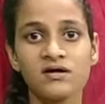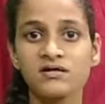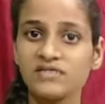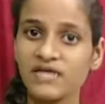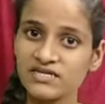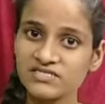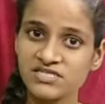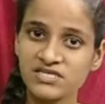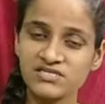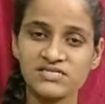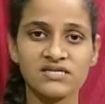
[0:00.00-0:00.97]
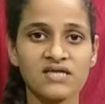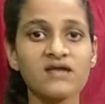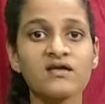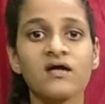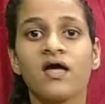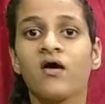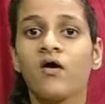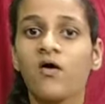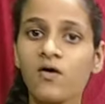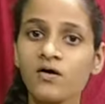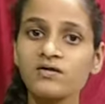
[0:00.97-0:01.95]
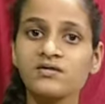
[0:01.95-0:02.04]
tertiary sector
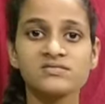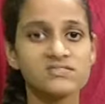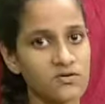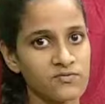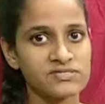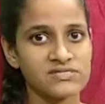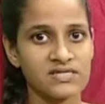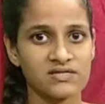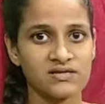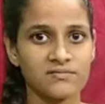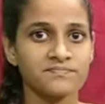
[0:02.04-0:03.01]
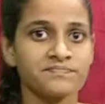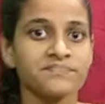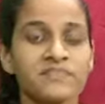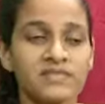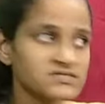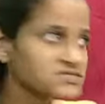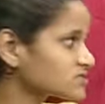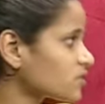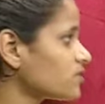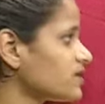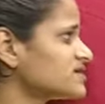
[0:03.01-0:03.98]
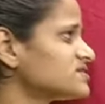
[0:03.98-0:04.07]
or service sector. So
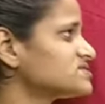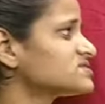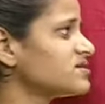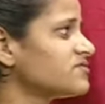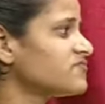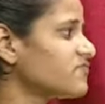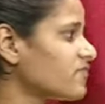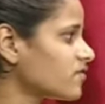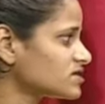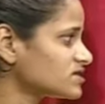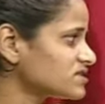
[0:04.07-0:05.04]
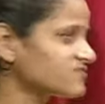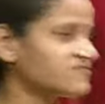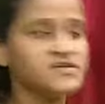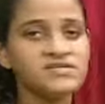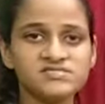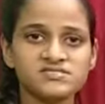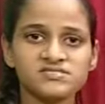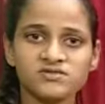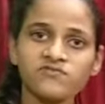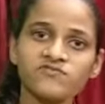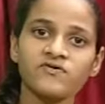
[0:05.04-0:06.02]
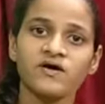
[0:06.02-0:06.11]
let us see what are the features of
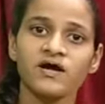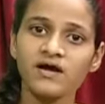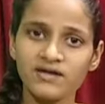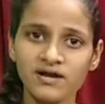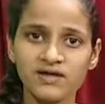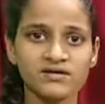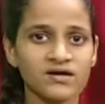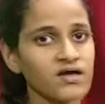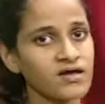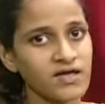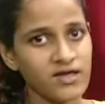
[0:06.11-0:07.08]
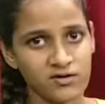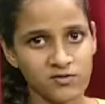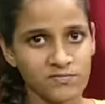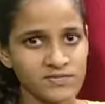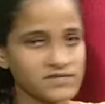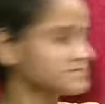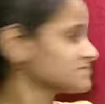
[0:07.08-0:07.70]
Karnataka economy.